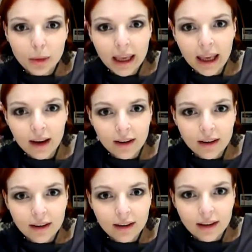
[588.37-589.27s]
My
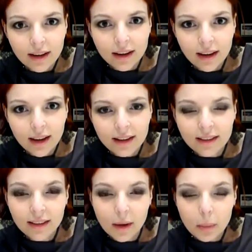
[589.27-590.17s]
hair
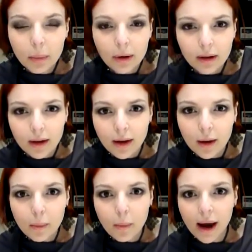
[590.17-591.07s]
is limp,
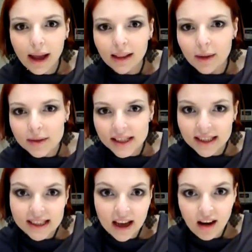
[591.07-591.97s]
my
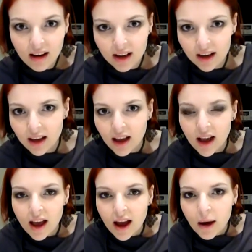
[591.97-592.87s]
lipstick's gone,
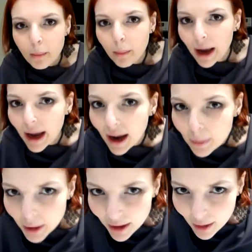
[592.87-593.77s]
my
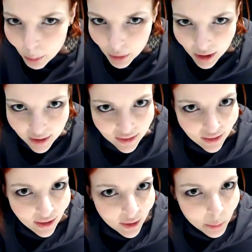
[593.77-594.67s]
eye makeup is
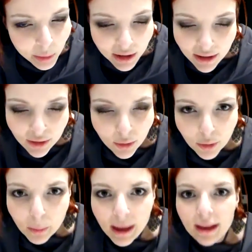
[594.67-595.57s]
a complete and
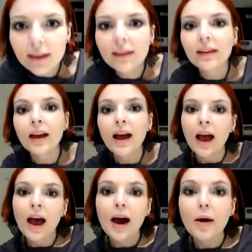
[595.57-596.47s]
total mess,
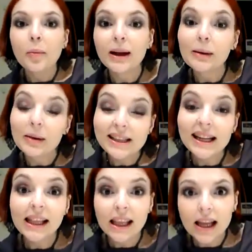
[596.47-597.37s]
but
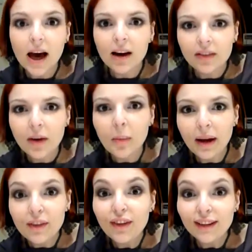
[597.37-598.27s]
amazingly enough,
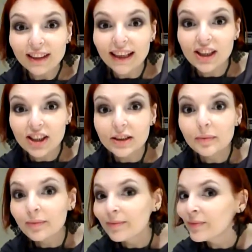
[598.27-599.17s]
my
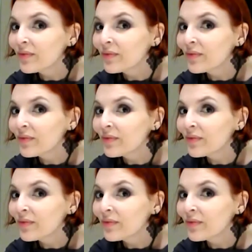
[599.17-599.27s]
foundation,